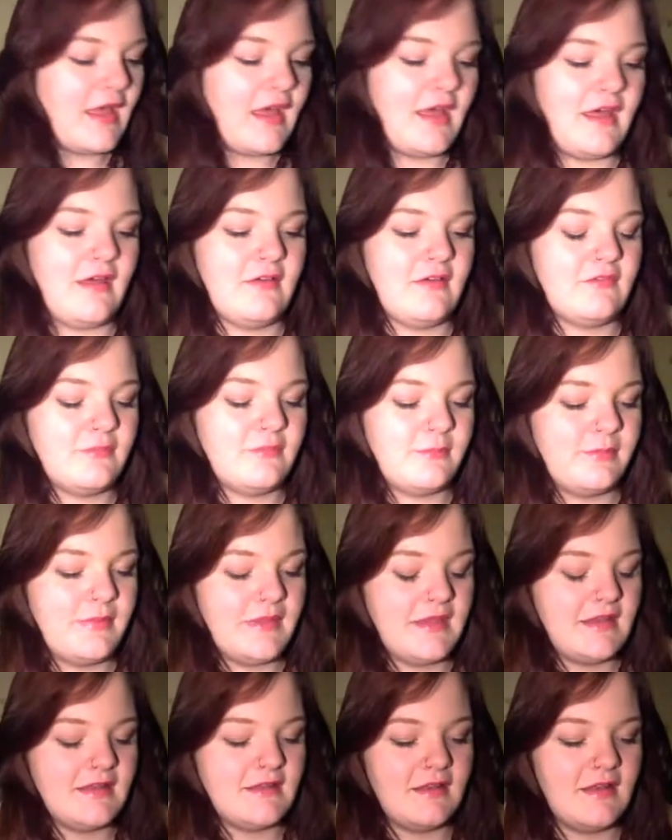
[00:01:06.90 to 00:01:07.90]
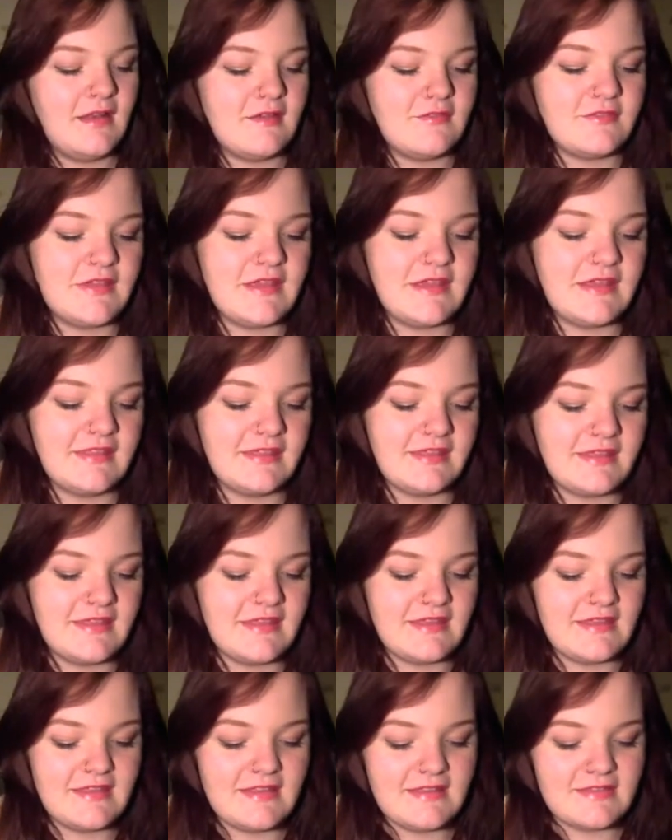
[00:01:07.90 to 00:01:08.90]
have been loving
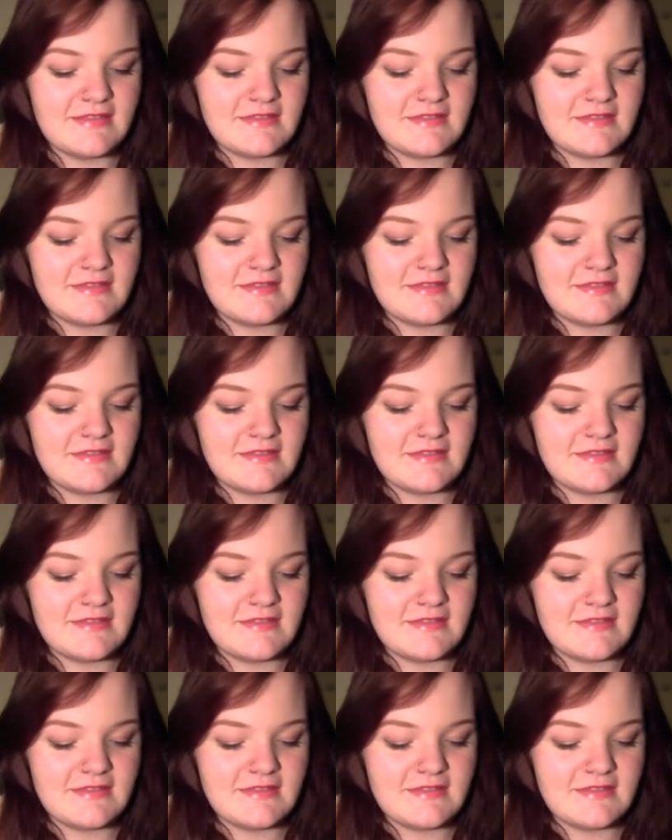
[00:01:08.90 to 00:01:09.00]
the